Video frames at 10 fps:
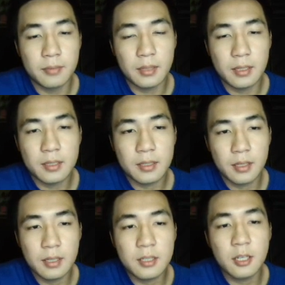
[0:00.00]

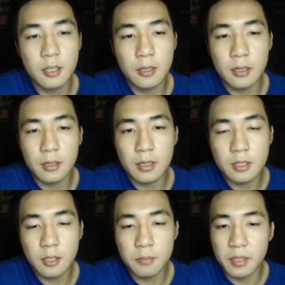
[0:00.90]
It's
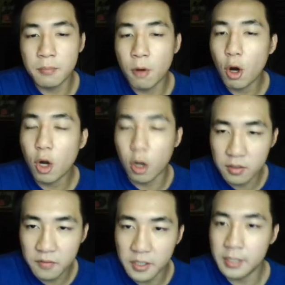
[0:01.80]
gonna be more
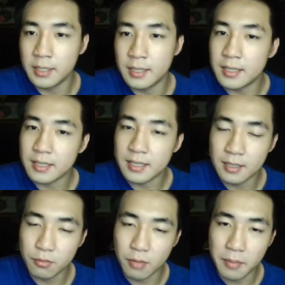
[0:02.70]
convenient in a
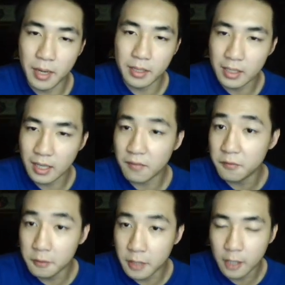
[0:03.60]
sense whereby he can
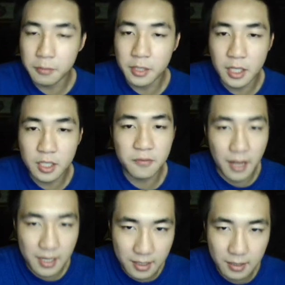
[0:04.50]
fill the LB gauge
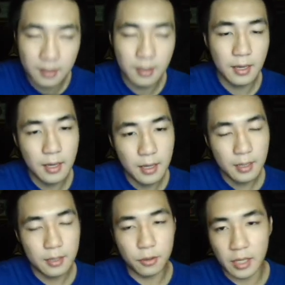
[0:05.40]
faster.
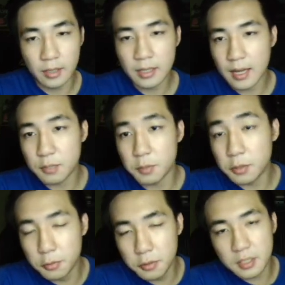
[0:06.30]
You can cast
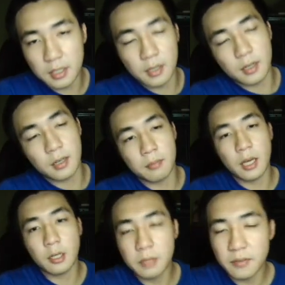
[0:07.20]
Riku's
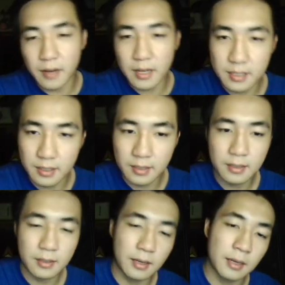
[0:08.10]
LB faster,
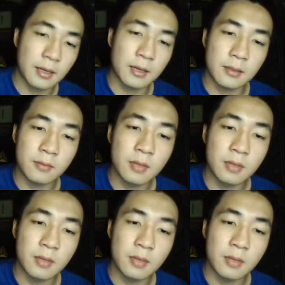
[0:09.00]
and